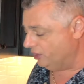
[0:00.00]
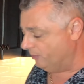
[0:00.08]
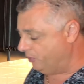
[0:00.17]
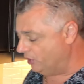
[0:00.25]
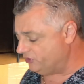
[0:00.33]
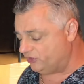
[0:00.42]

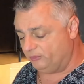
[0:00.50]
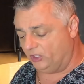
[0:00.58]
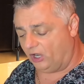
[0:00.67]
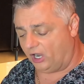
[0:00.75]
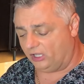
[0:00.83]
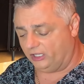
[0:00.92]
you put some
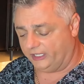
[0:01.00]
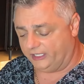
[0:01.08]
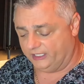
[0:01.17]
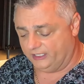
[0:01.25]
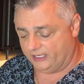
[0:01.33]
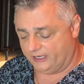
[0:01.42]

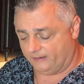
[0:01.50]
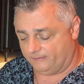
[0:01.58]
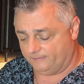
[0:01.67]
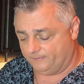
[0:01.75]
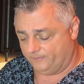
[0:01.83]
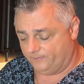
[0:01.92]
garlic in there,
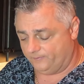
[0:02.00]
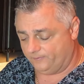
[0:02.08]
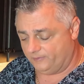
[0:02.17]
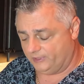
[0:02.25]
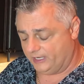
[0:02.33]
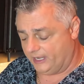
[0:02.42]

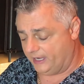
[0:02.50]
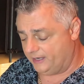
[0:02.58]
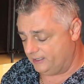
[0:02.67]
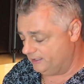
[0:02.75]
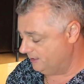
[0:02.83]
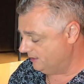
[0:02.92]

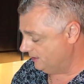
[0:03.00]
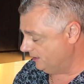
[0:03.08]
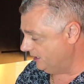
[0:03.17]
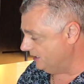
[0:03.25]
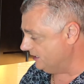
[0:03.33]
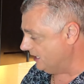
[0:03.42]
okay?
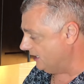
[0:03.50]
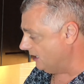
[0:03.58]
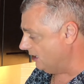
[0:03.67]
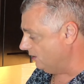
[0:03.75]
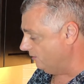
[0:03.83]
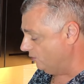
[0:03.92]
In that
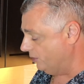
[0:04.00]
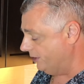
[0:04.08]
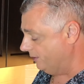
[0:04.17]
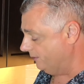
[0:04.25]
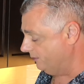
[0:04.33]
olive oil,